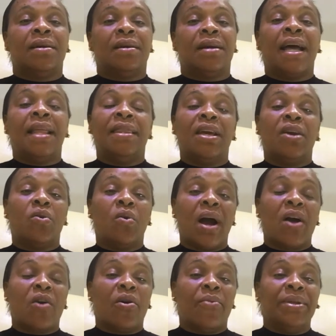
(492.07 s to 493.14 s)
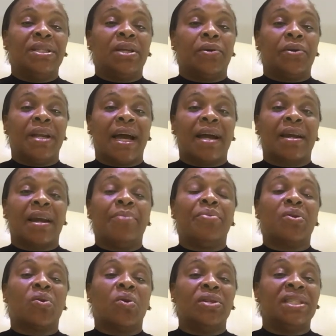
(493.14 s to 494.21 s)
and they go and commit another crime
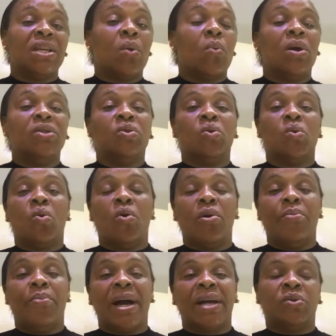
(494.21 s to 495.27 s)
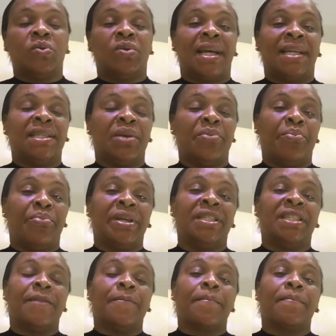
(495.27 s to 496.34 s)
because they want to go back to that same
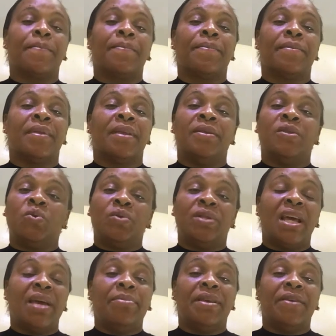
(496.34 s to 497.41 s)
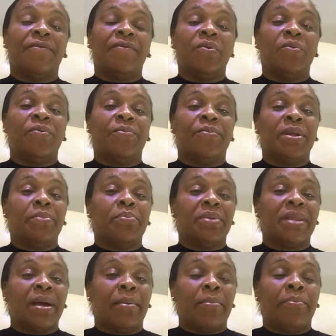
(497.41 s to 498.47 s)
prison. To them, they feel
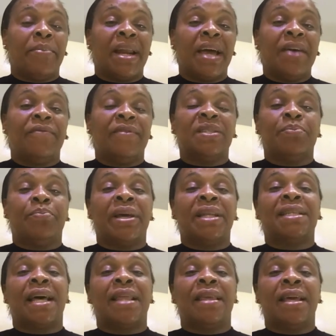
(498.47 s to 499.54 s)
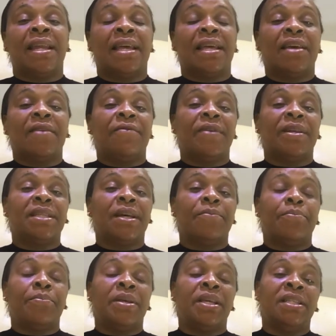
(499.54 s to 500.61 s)
their life is better there. They get better,
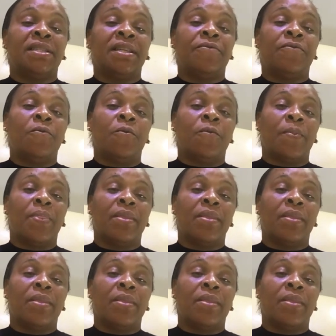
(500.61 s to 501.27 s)
easy food.